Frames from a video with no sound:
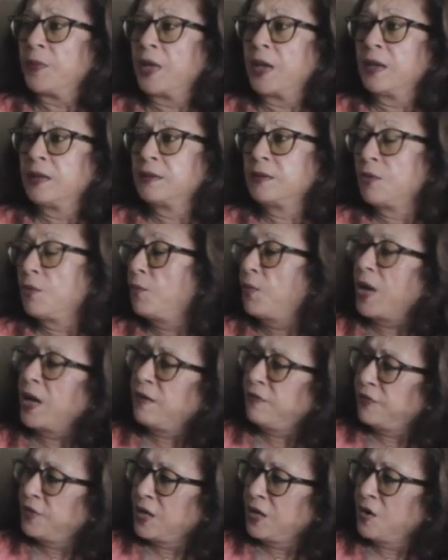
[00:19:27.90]
And
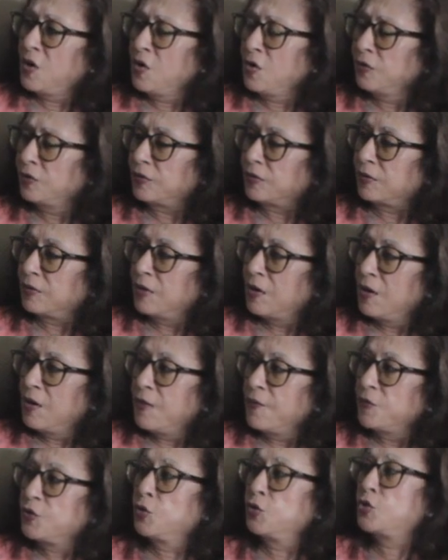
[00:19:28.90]
where have they gone?
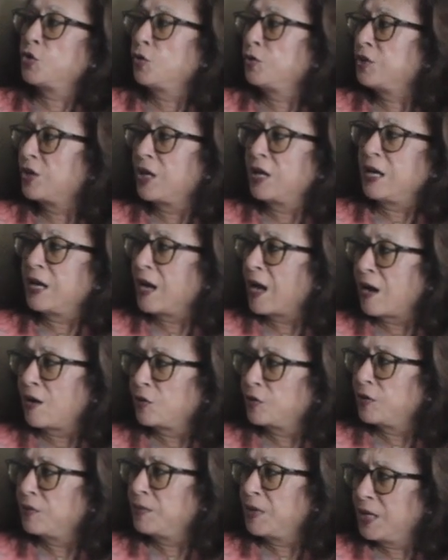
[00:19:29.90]
You don't
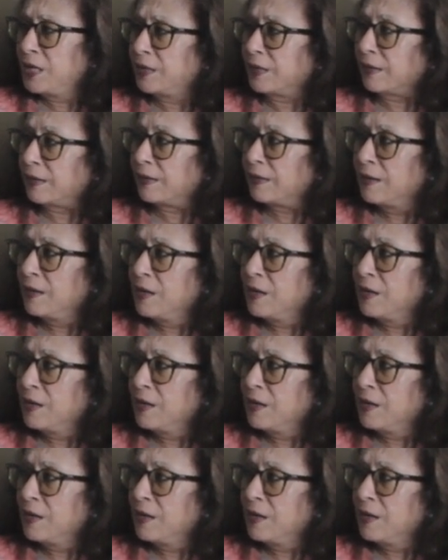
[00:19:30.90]
allow them in.